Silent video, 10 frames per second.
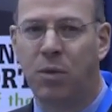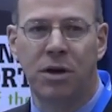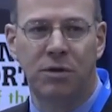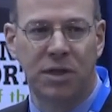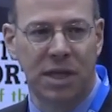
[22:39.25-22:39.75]
where
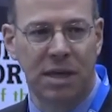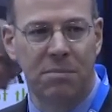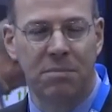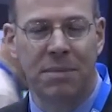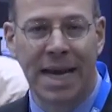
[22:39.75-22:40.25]
you see
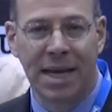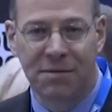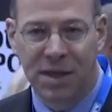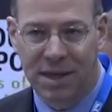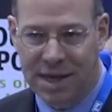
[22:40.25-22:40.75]
many
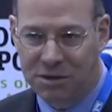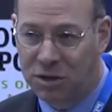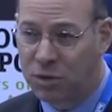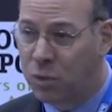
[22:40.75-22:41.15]
of the tensions,